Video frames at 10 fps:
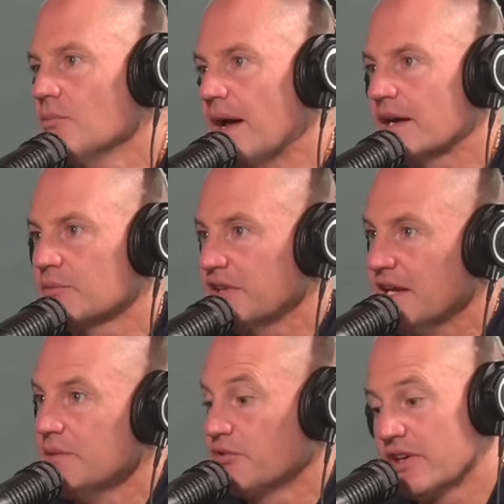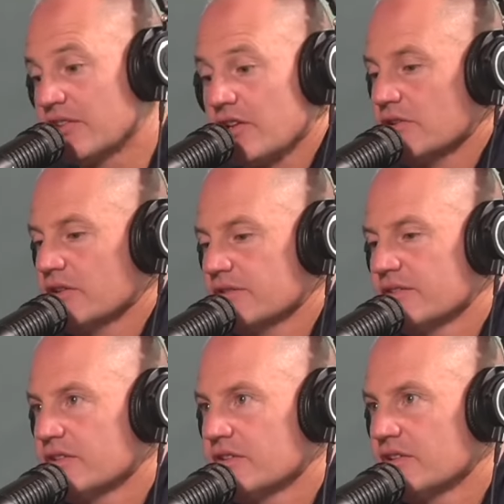back up to 80%, because then
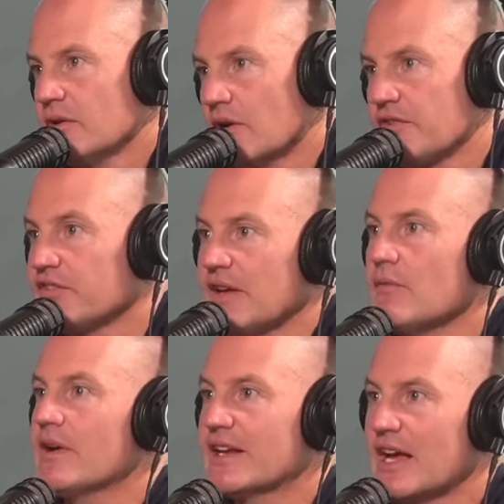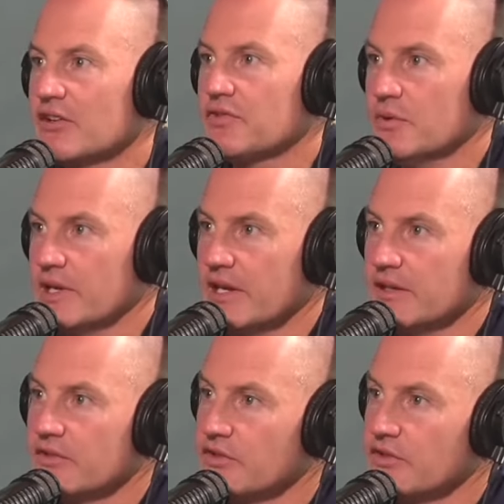you don't have the same amount of cash flow again. So